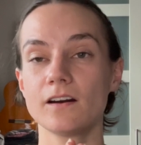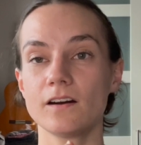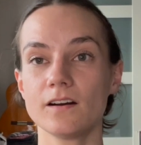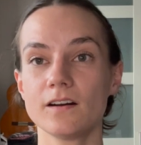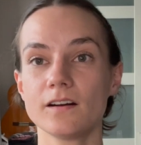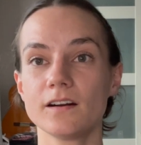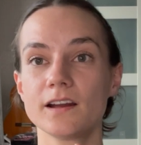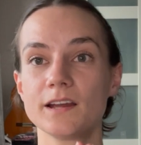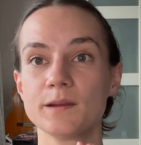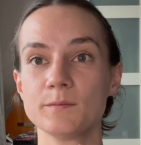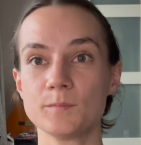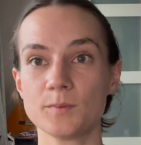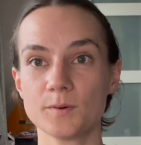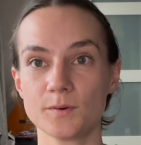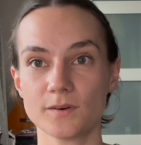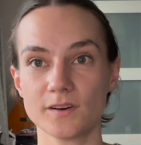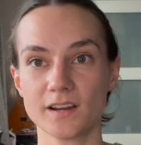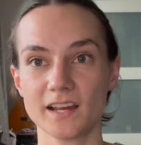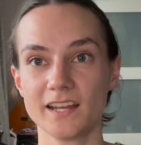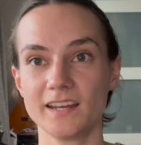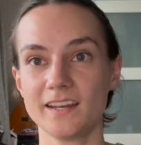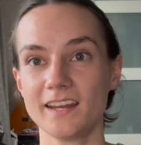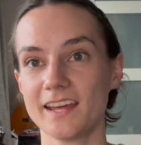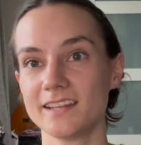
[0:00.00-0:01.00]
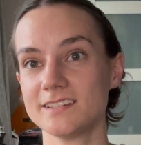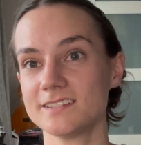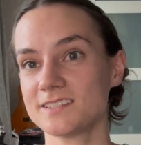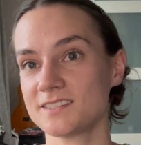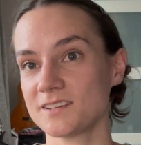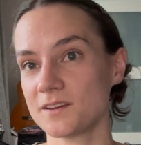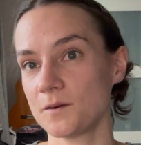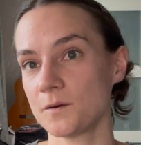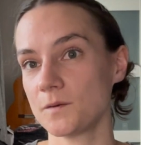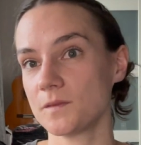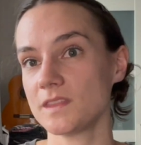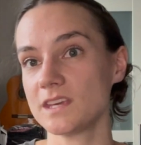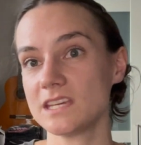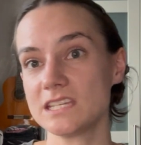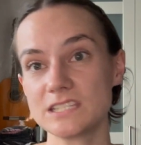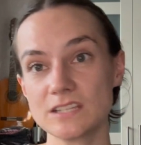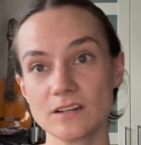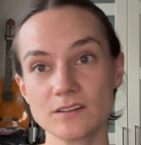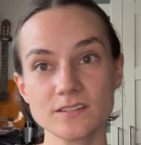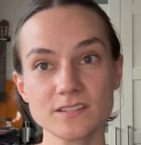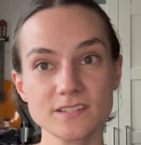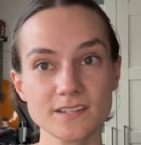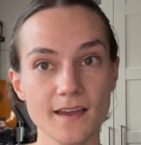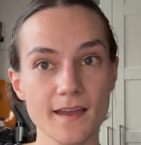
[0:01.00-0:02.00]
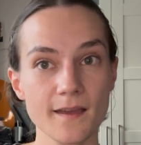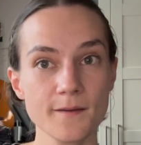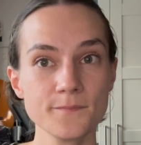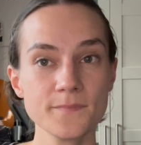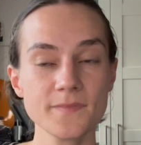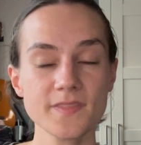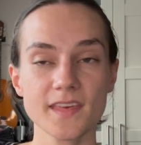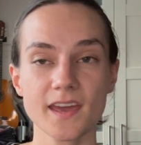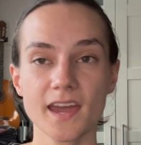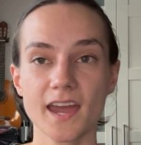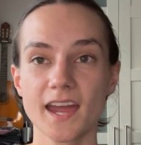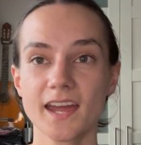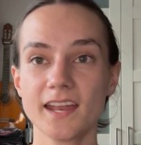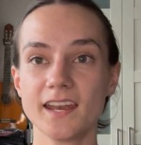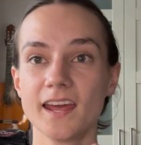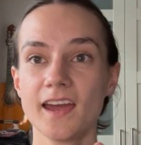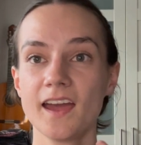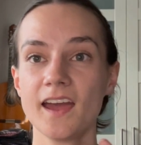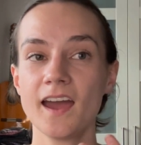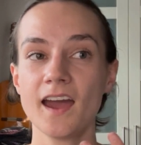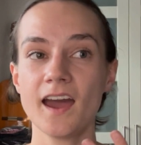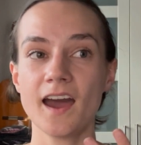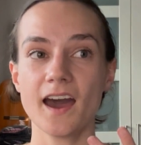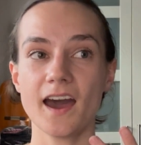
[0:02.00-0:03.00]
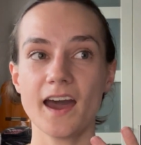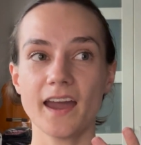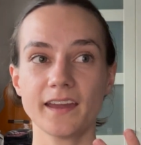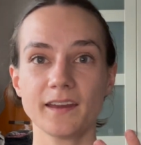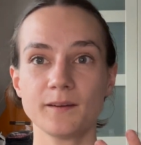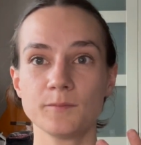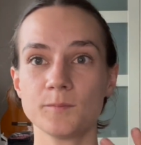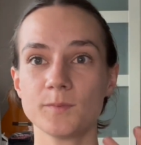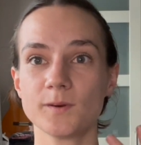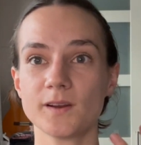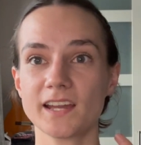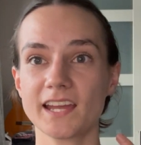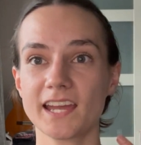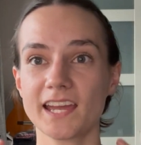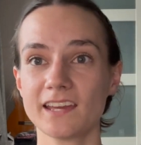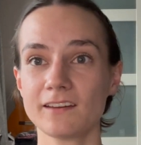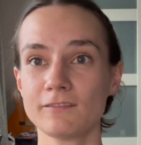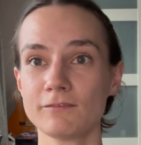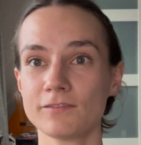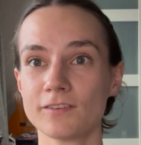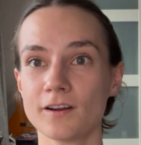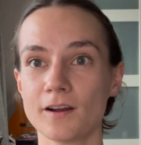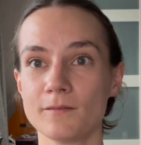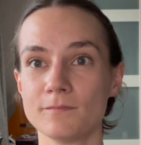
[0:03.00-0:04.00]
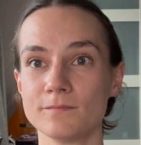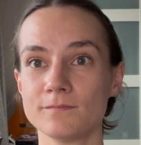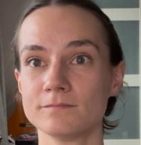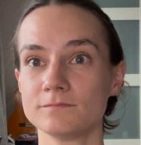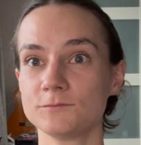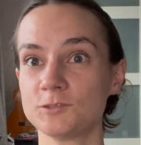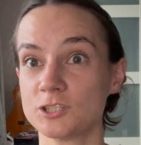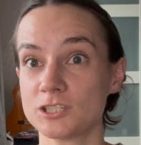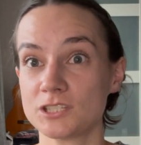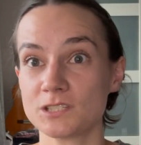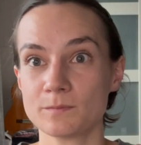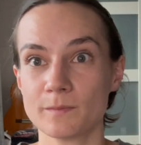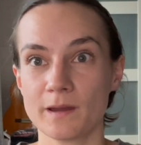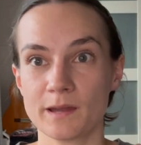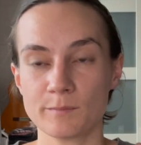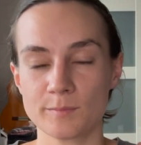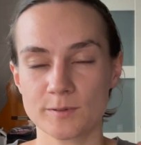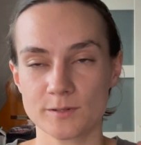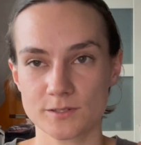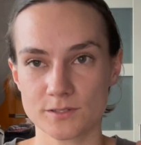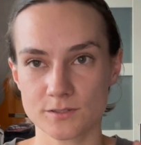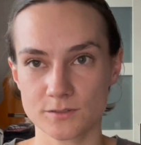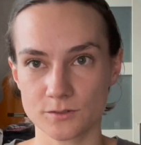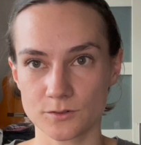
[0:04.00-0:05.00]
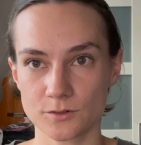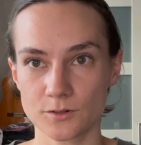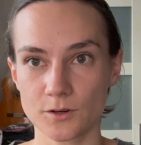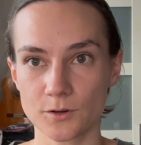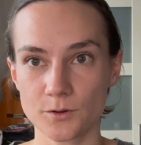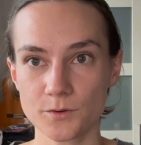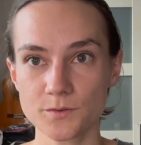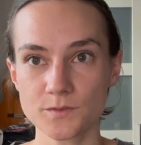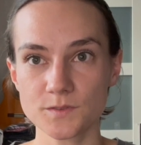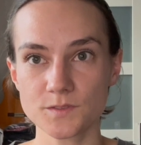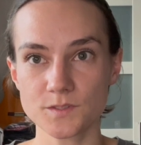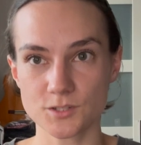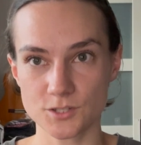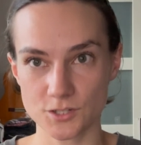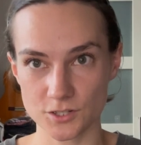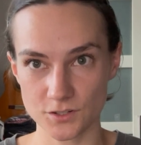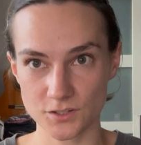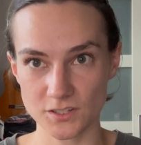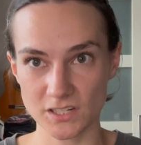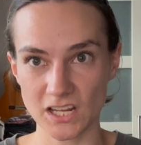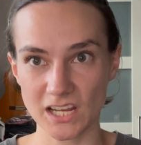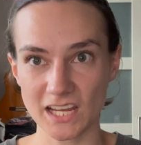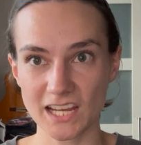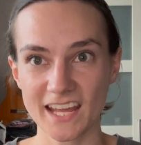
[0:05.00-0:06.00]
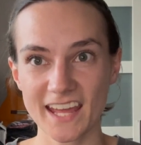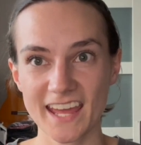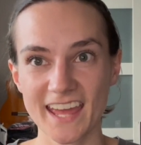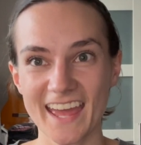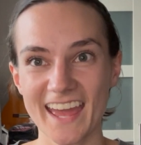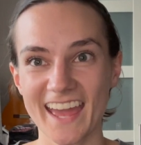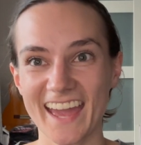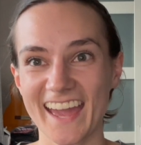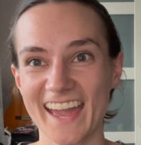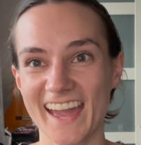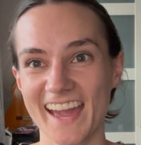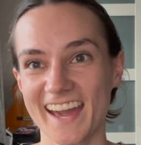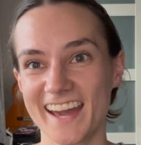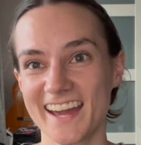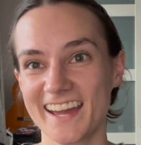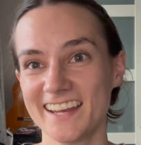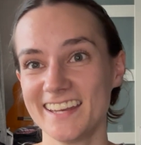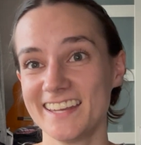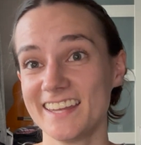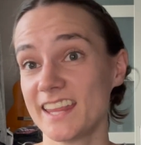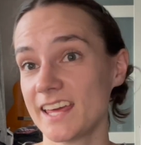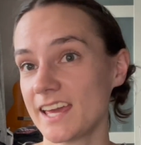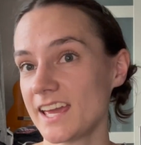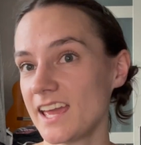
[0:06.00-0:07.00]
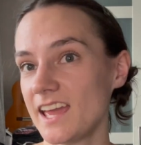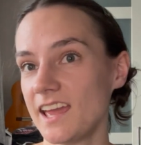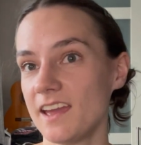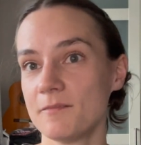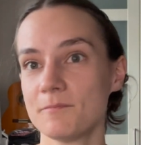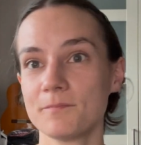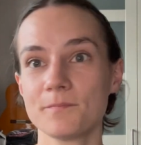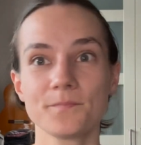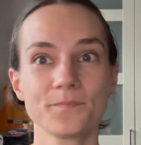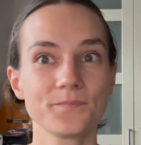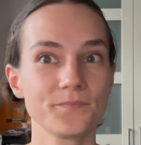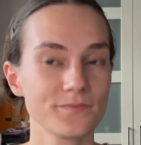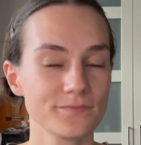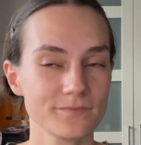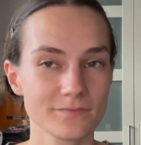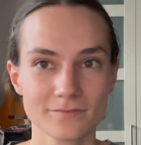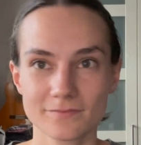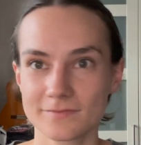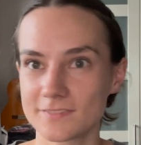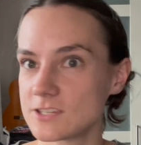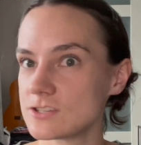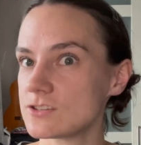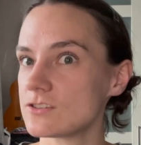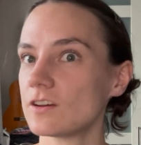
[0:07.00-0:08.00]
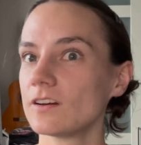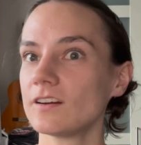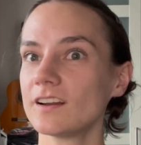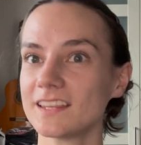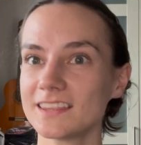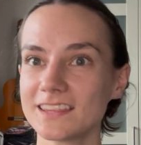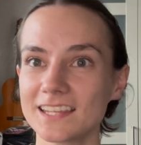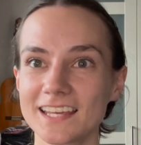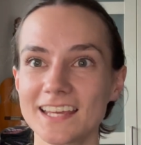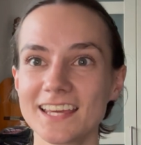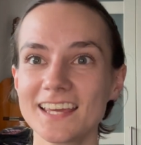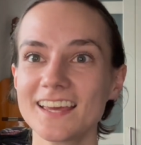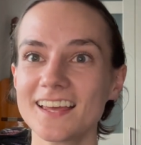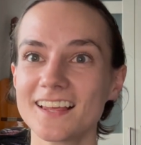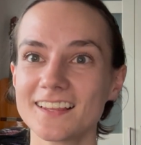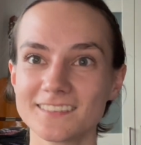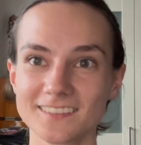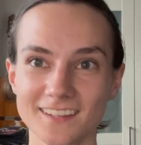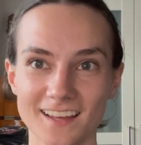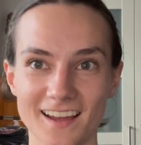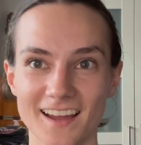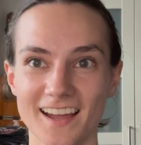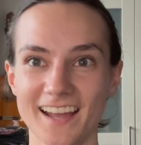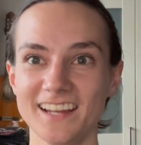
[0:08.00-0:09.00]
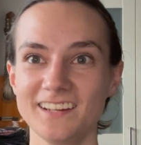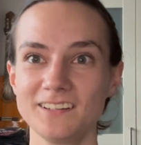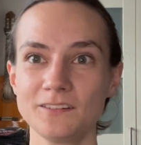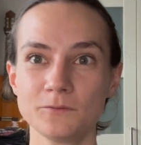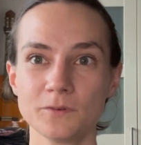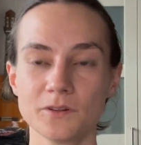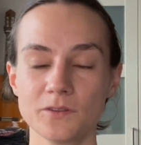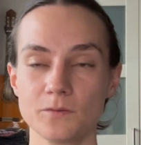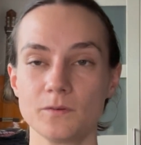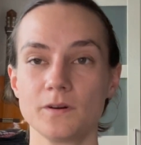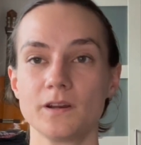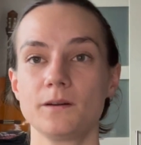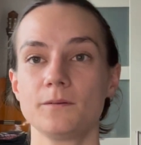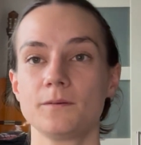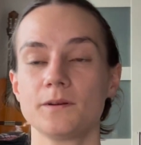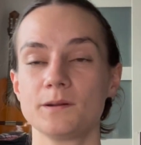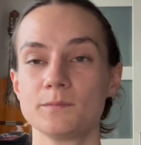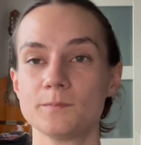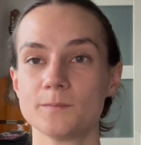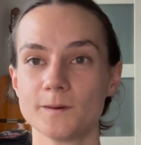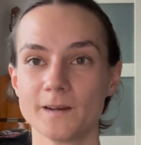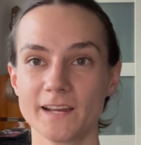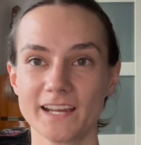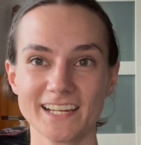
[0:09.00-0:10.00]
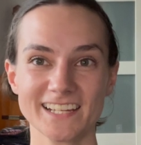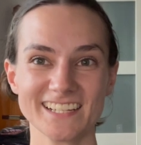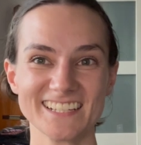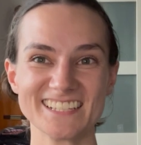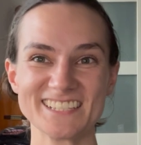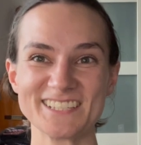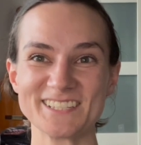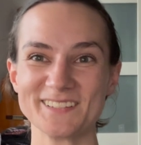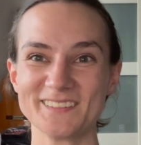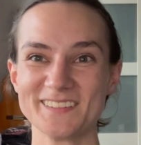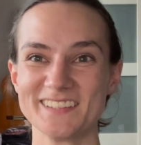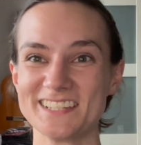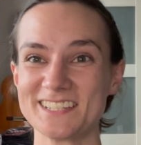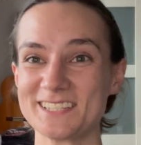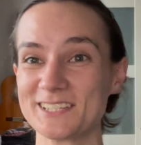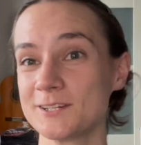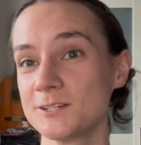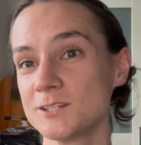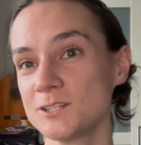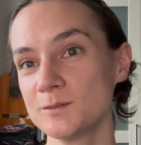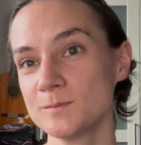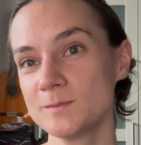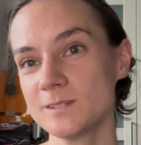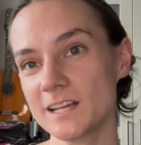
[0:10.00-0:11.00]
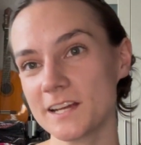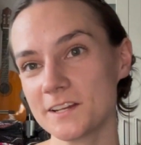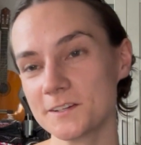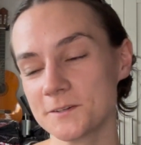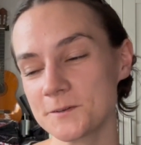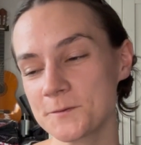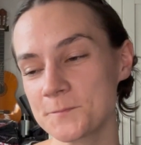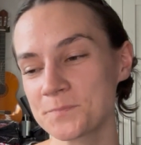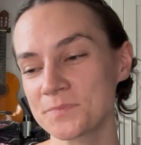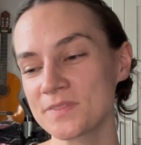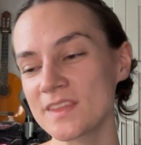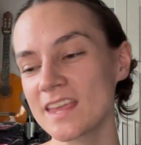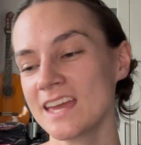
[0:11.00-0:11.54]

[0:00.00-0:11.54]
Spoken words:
are important. And so these are some that I am bringing from just my personal growth journey, and they certainly align with what I want to bring to this YouTube channel.